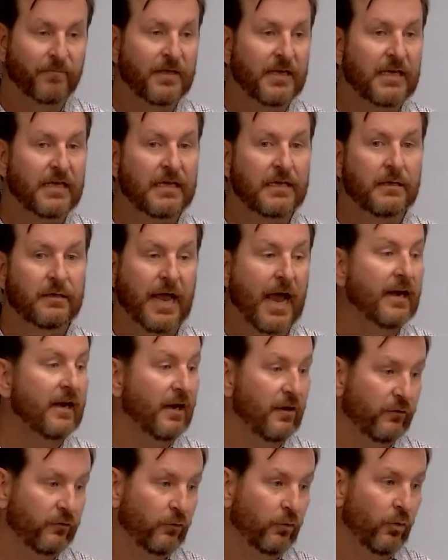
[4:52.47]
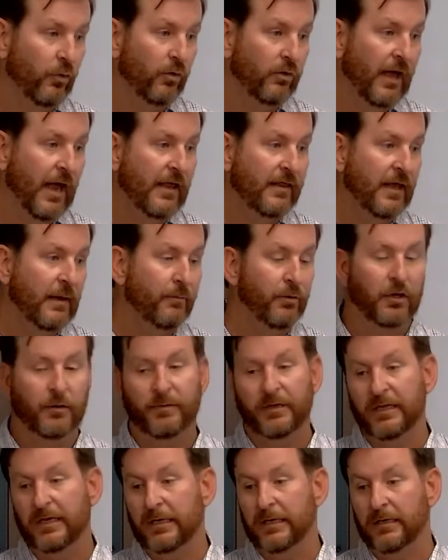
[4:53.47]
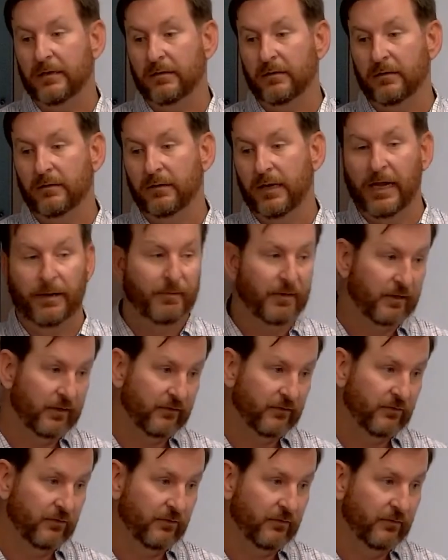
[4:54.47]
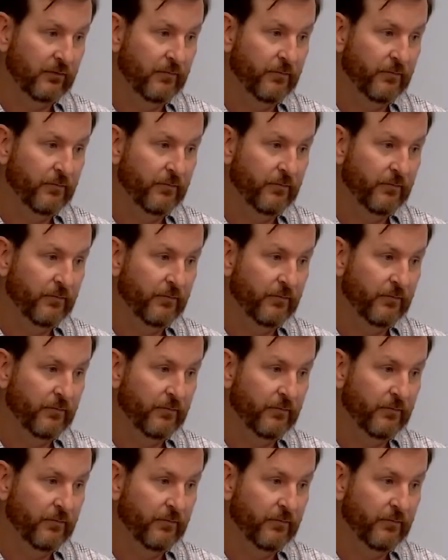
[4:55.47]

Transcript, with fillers: He had it at school, and they put him in the ambulance.